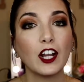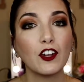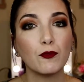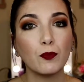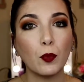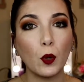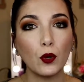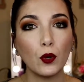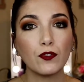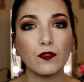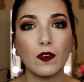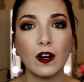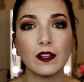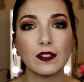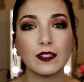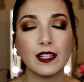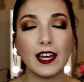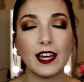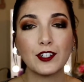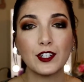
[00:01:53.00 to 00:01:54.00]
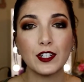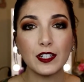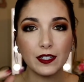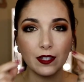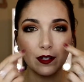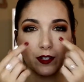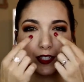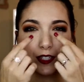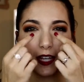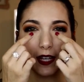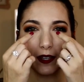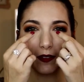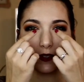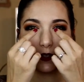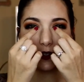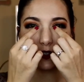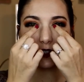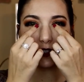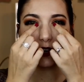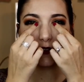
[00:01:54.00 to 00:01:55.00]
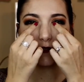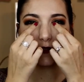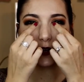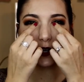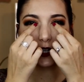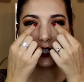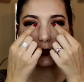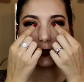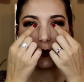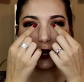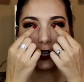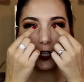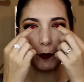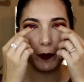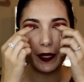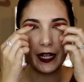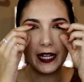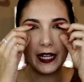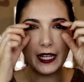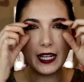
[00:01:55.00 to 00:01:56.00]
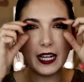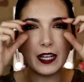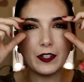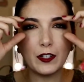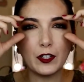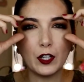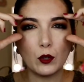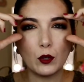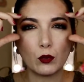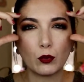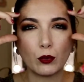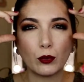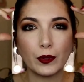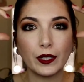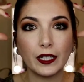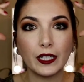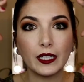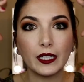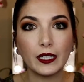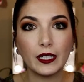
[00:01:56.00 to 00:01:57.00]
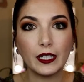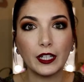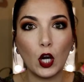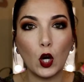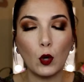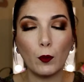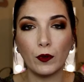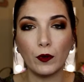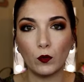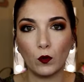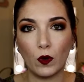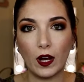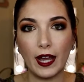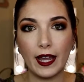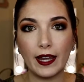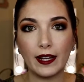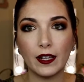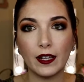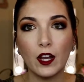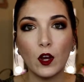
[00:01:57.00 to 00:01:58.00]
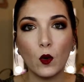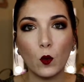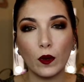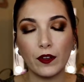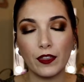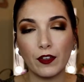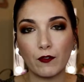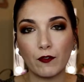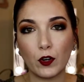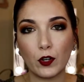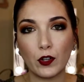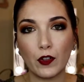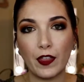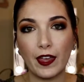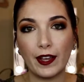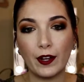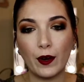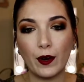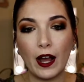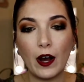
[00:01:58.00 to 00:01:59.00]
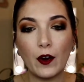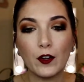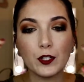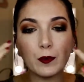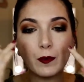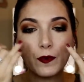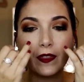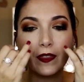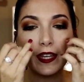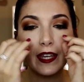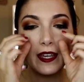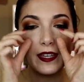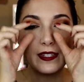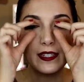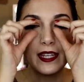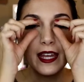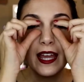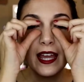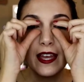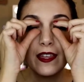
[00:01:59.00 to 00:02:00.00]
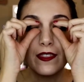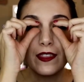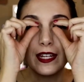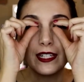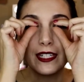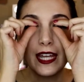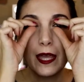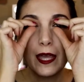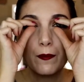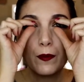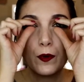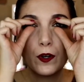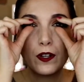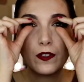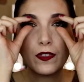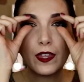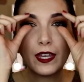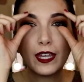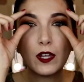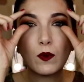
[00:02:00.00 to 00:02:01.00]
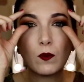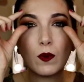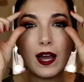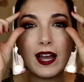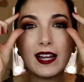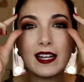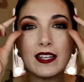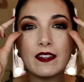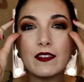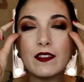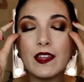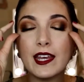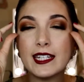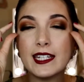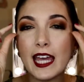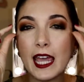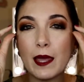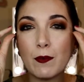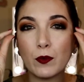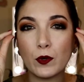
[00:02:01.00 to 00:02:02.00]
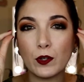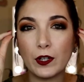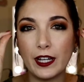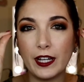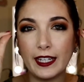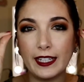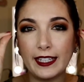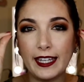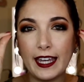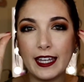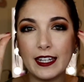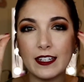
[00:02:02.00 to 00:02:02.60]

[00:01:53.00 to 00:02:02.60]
of bold false lashes, they'll start very small at the beginning and then they'll really open wide the further they go out. But these, they taper, they get wide, and then they taper again.